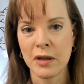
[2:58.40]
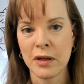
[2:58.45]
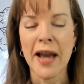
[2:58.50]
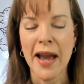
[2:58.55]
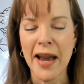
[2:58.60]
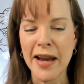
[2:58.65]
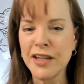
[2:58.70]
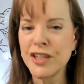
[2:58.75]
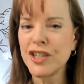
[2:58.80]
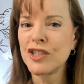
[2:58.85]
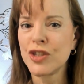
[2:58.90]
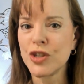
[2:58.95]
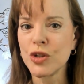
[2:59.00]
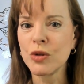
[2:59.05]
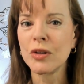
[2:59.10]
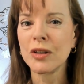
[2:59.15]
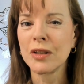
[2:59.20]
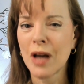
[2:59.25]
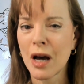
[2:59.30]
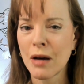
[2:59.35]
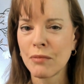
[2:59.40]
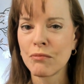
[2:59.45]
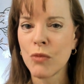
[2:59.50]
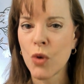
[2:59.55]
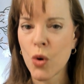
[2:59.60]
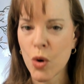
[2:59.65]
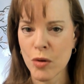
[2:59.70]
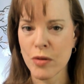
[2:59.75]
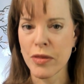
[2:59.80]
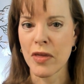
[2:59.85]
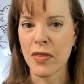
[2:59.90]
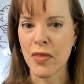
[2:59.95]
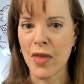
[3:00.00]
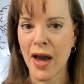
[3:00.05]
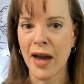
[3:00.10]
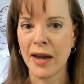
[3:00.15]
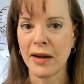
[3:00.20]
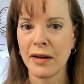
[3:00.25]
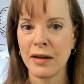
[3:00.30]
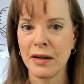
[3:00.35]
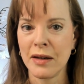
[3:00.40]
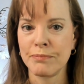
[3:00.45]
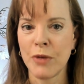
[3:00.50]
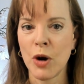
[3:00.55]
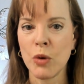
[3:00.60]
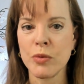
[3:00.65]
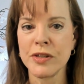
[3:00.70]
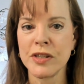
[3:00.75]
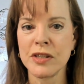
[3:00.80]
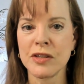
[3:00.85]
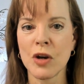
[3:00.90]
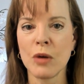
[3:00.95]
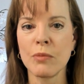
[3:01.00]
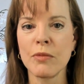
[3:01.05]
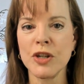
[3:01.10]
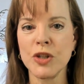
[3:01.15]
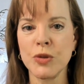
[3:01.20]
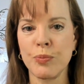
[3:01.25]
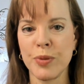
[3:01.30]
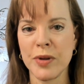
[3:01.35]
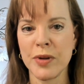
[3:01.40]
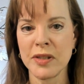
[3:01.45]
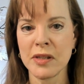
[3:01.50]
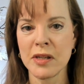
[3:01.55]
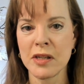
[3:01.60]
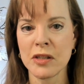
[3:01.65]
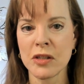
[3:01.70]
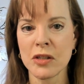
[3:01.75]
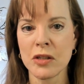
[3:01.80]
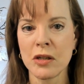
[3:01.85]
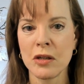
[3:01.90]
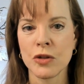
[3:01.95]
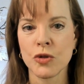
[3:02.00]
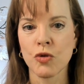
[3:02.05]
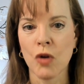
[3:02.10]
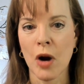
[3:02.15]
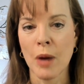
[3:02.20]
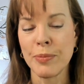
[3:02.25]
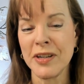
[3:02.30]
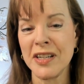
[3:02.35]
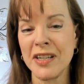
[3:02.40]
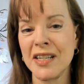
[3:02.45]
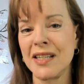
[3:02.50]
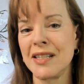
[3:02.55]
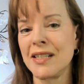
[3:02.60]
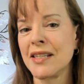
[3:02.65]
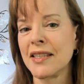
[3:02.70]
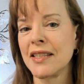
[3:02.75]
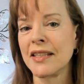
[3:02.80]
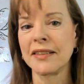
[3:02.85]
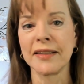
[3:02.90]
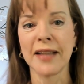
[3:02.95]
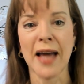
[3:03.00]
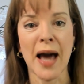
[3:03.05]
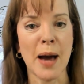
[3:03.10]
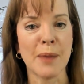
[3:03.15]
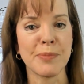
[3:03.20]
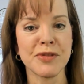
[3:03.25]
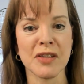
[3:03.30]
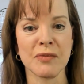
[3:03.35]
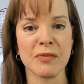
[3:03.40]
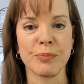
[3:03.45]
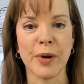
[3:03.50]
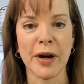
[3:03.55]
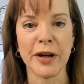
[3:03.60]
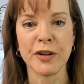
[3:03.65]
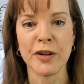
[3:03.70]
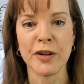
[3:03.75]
Agents do a lot more than that, but with so much business dropping into the laps of buyer